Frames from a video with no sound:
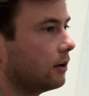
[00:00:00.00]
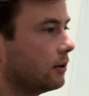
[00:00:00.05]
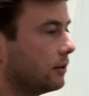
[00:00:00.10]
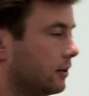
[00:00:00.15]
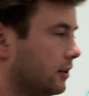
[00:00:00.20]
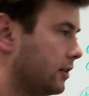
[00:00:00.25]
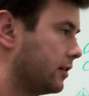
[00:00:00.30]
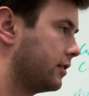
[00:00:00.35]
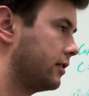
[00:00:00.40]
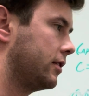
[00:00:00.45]

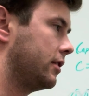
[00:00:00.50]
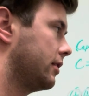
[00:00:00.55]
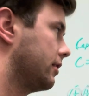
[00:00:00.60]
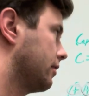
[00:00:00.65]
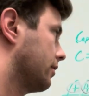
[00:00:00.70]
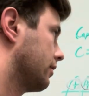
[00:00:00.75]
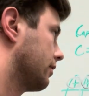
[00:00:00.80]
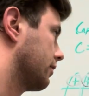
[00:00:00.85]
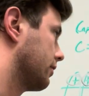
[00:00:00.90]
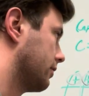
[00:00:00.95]

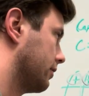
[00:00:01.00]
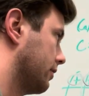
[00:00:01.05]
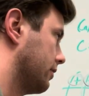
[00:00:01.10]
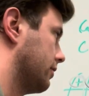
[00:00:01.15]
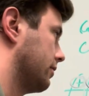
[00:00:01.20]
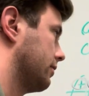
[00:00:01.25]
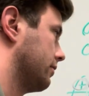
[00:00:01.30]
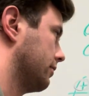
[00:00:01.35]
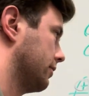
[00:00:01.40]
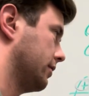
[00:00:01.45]

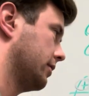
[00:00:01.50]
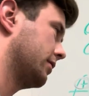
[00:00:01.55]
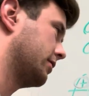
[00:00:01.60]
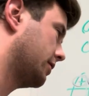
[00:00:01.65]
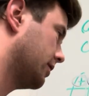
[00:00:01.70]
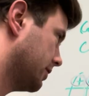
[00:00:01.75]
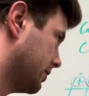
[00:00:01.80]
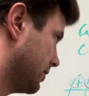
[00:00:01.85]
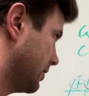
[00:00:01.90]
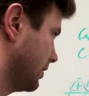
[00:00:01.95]

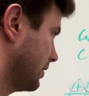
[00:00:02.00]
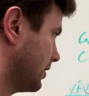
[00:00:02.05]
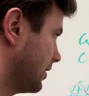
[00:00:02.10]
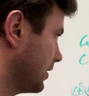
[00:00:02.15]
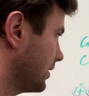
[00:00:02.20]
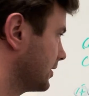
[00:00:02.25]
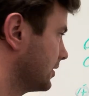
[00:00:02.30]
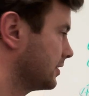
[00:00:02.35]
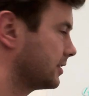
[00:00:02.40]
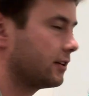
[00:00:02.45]
just the
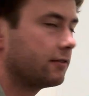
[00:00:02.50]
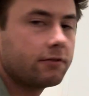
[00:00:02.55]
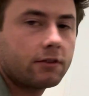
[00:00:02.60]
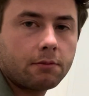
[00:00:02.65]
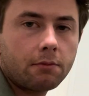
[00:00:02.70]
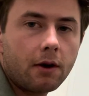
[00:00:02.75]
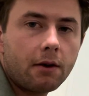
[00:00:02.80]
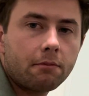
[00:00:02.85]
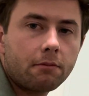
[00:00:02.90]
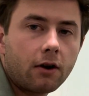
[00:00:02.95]
thickness of the
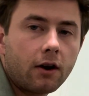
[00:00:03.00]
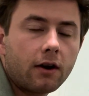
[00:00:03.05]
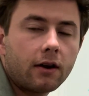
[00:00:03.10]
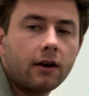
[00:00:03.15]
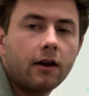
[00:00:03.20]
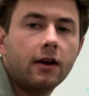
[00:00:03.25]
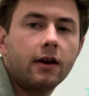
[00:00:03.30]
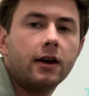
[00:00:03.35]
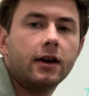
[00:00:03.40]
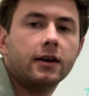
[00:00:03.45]
membrane
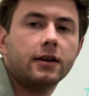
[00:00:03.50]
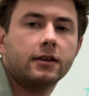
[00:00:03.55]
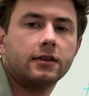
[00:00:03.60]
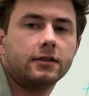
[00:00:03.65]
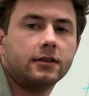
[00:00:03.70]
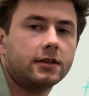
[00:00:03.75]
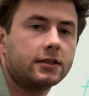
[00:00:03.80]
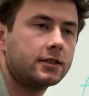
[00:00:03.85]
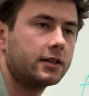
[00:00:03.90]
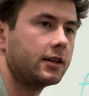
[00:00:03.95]

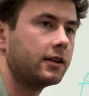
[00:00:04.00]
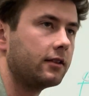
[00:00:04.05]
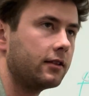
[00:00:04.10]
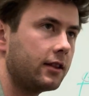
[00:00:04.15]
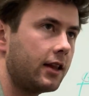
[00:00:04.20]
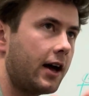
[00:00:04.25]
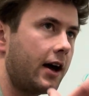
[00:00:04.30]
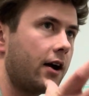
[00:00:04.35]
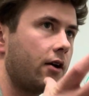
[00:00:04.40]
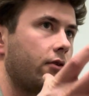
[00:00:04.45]
doesn't
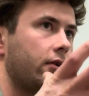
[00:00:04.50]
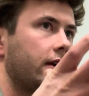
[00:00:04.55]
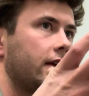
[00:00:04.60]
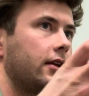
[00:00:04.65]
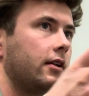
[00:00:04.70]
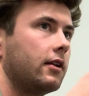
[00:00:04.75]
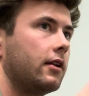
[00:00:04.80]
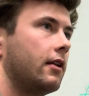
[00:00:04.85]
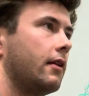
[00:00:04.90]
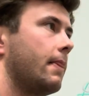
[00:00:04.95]
allow
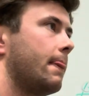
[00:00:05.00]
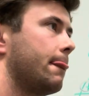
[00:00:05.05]
it,